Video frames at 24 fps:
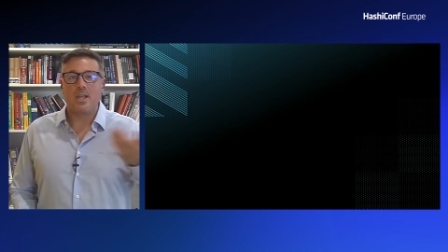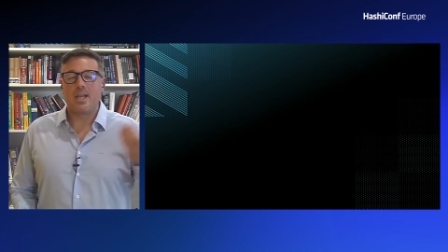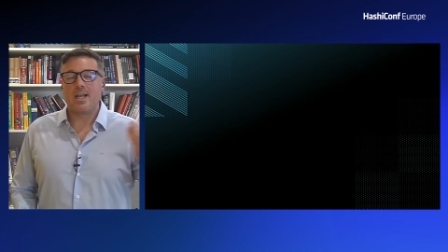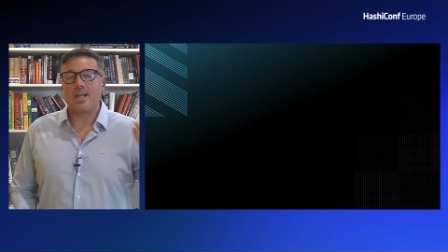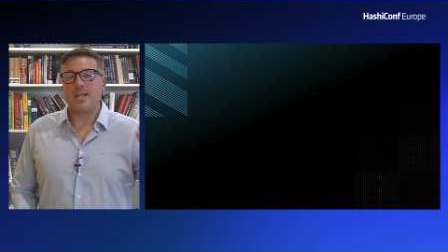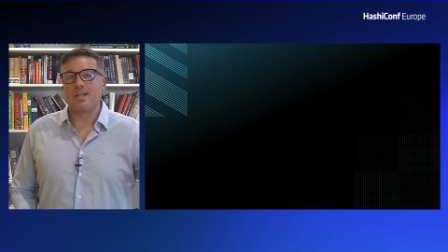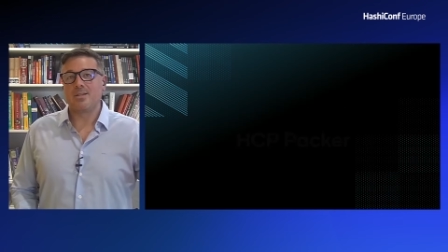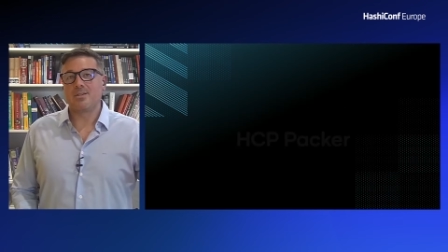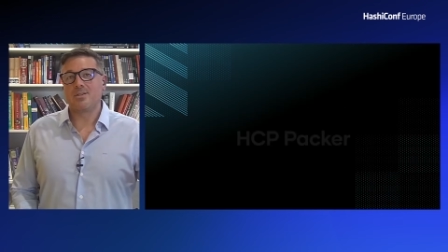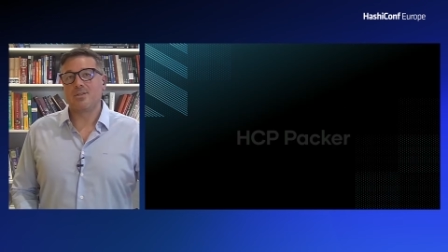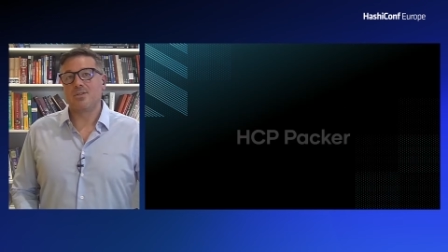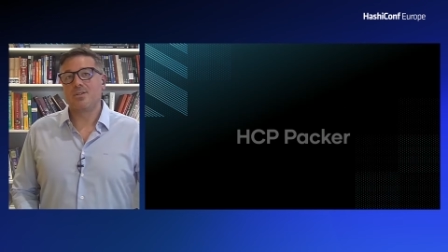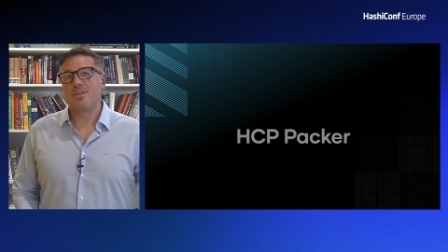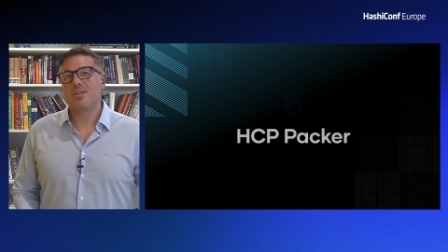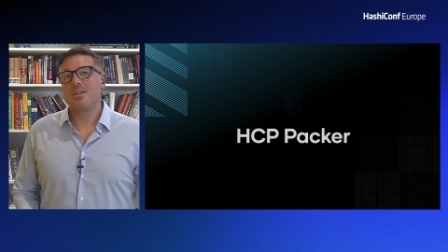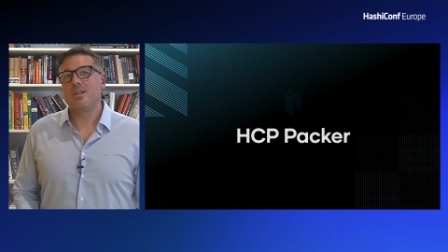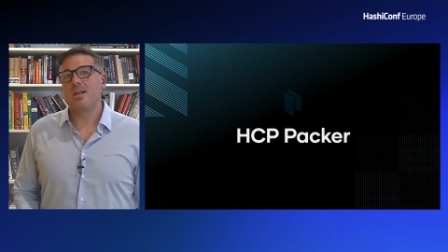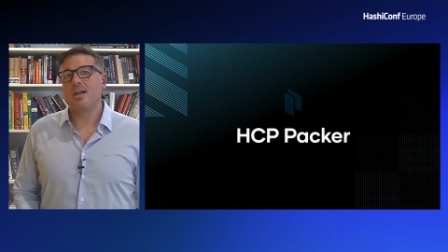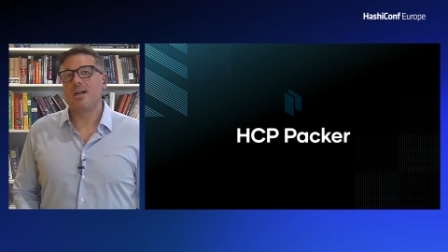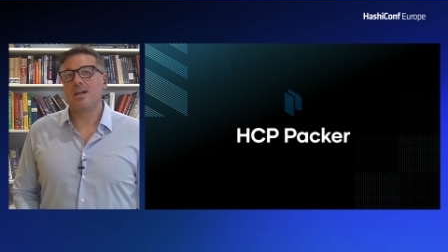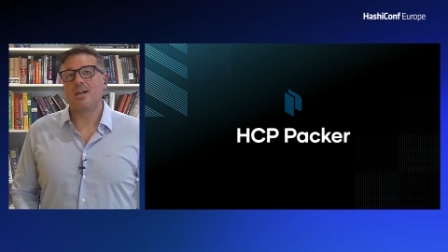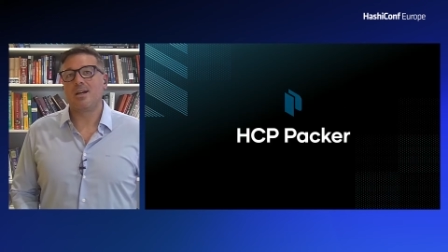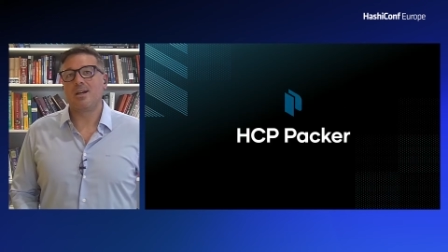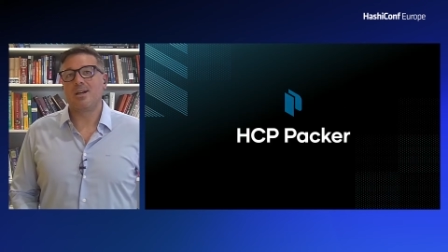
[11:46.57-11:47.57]
and
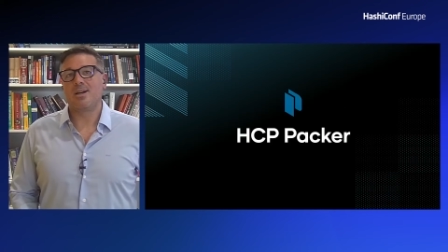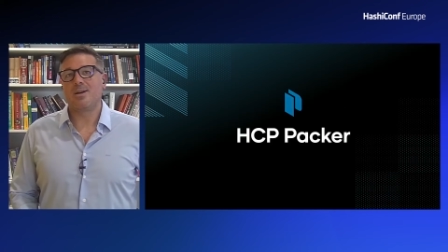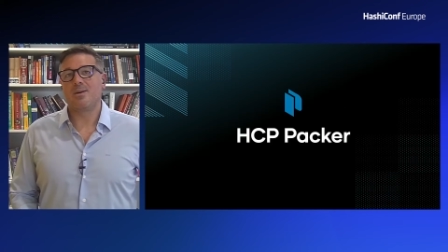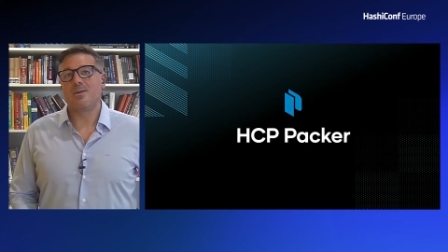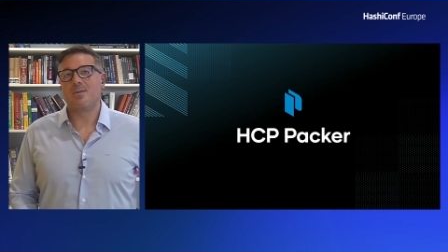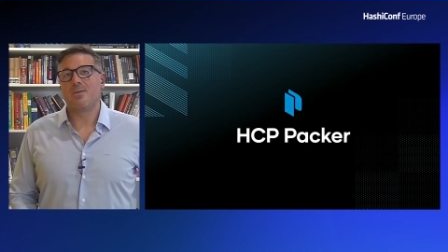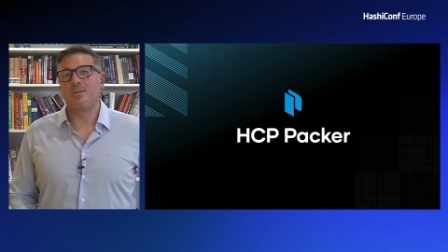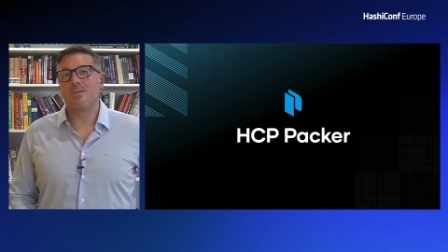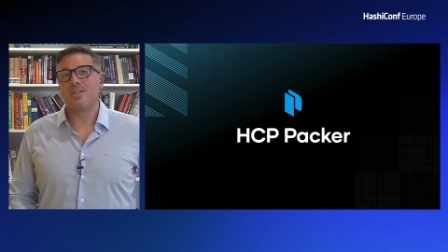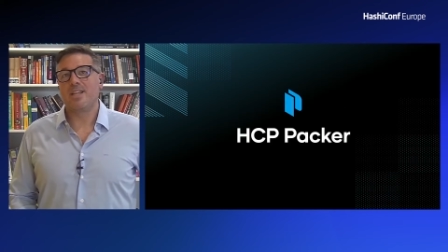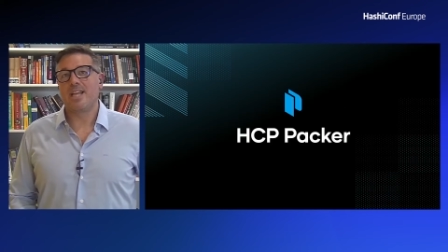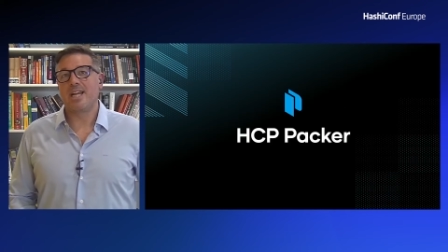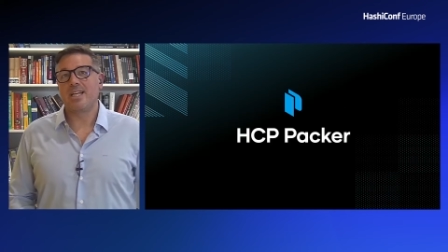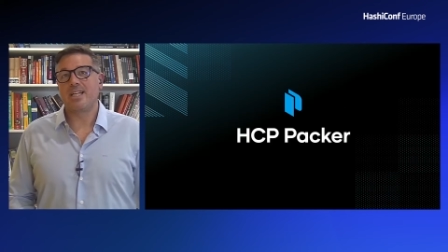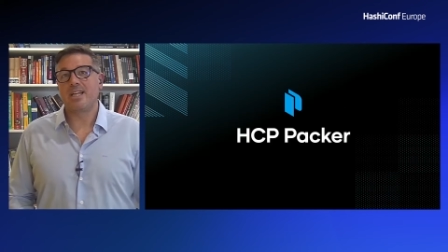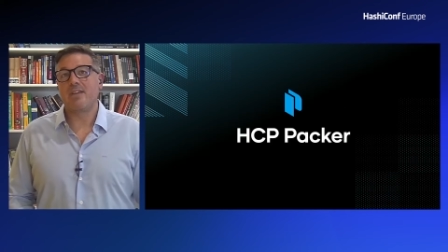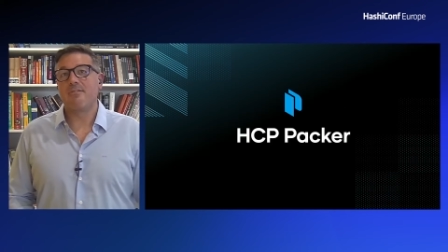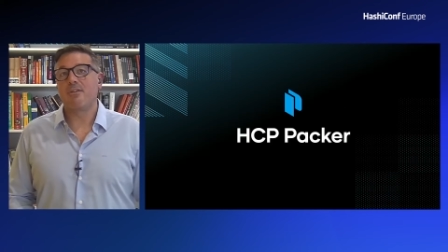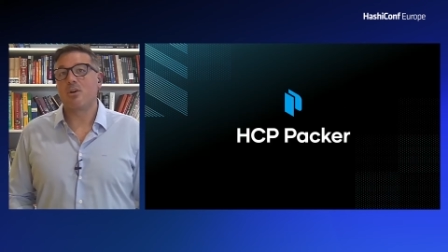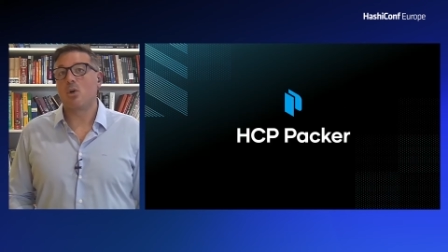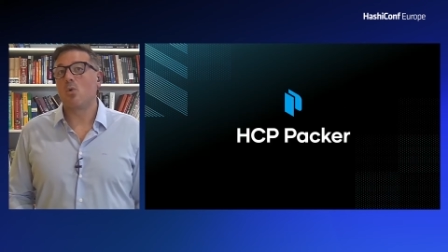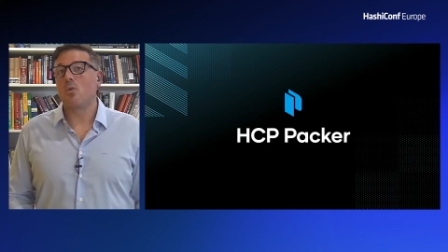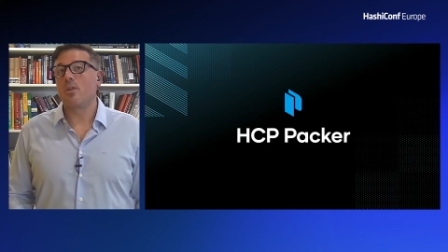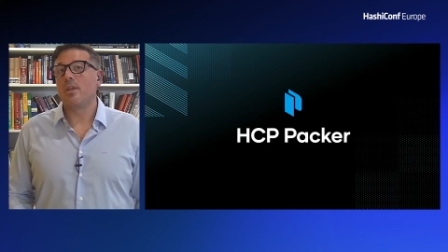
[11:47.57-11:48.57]
uh, the idea
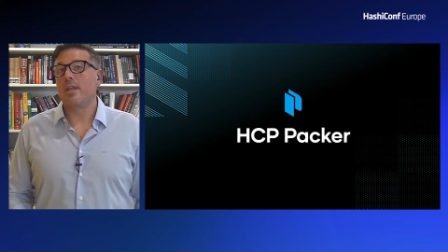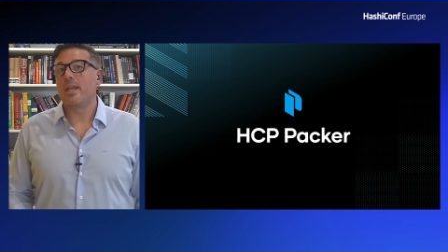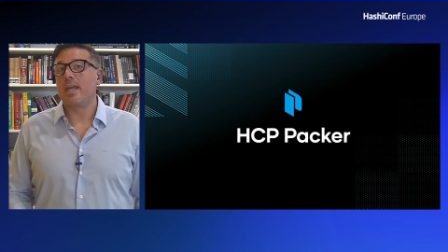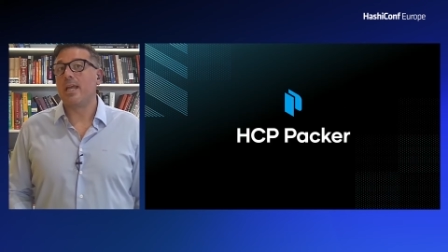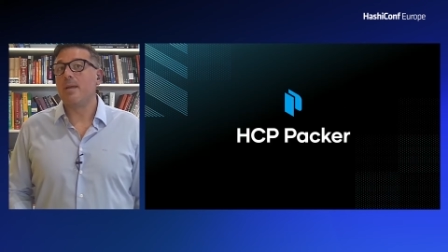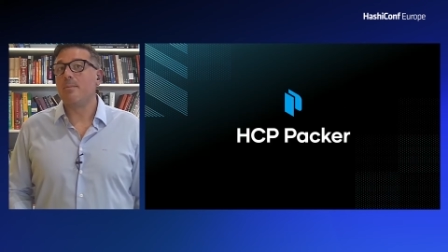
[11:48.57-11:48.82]
of a golden